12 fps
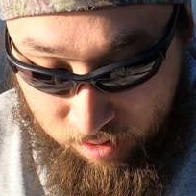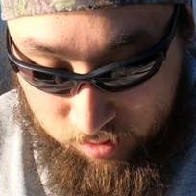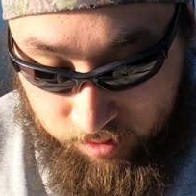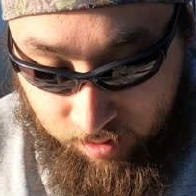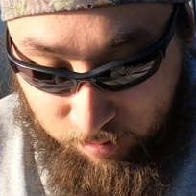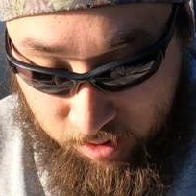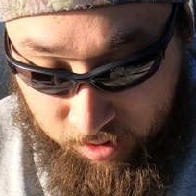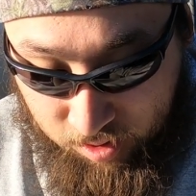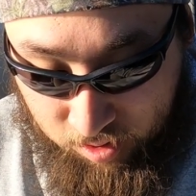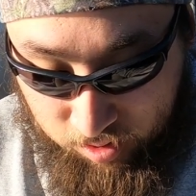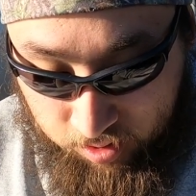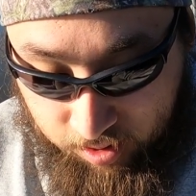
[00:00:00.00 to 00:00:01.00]
So we're gonna
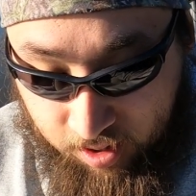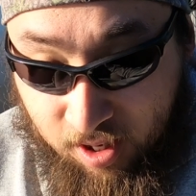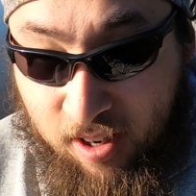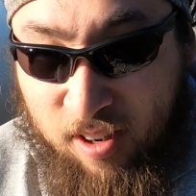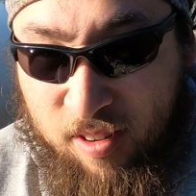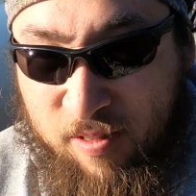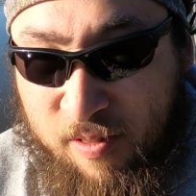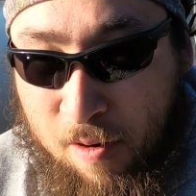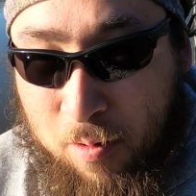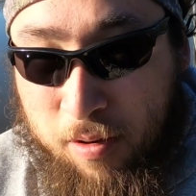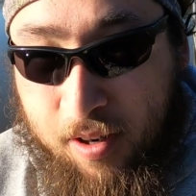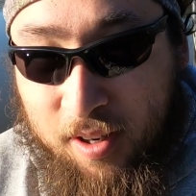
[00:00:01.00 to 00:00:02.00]
cut it on
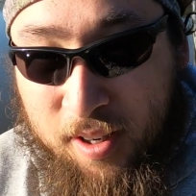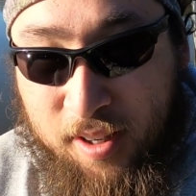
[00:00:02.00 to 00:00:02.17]
forward.